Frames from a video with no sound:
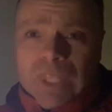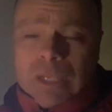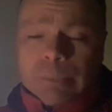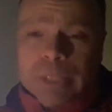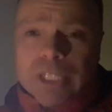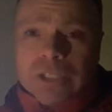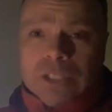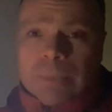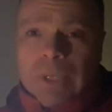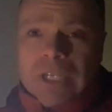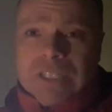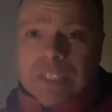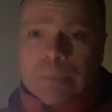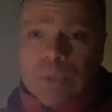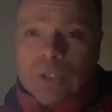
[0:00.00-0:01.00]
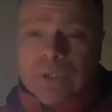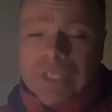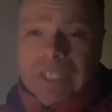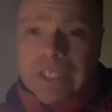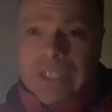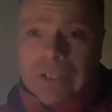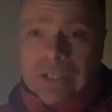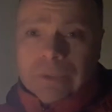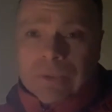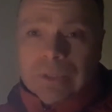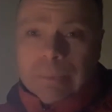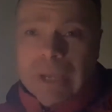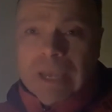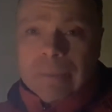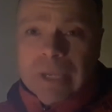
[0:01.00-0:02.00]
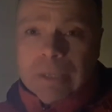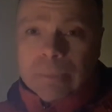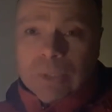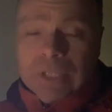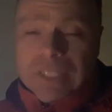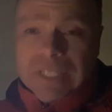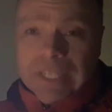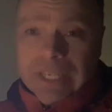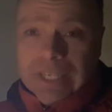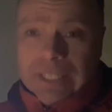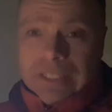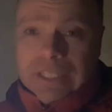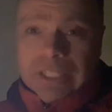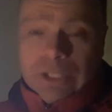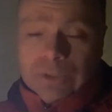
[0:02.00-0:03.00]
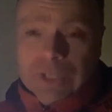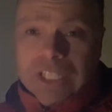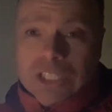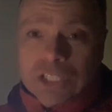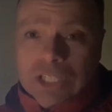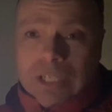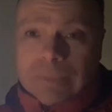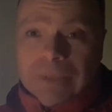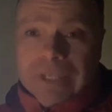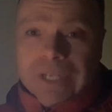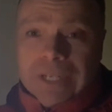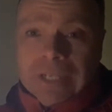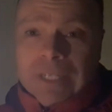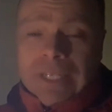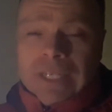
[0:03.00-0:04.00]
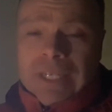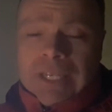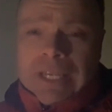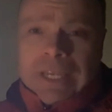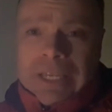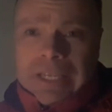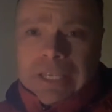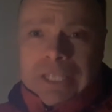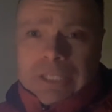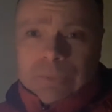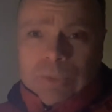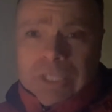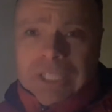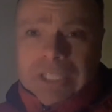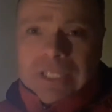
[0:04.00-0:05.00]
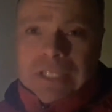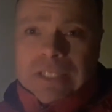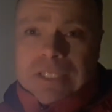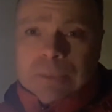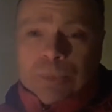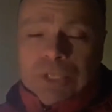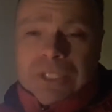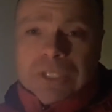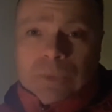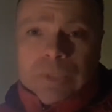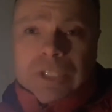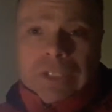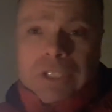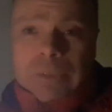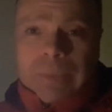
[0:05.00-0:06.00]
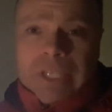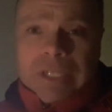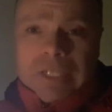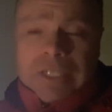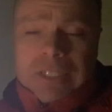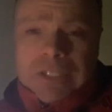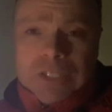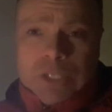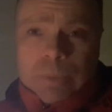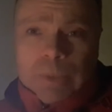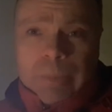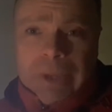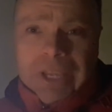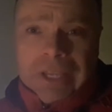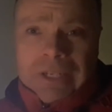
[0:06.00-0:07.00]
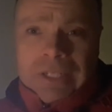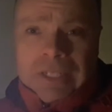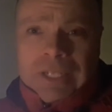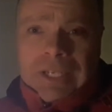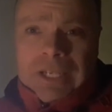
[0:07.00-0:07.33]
Peter Tomasi broke in on the Batman books and did a great job there. And what he does is he brings a real humanity to Superman.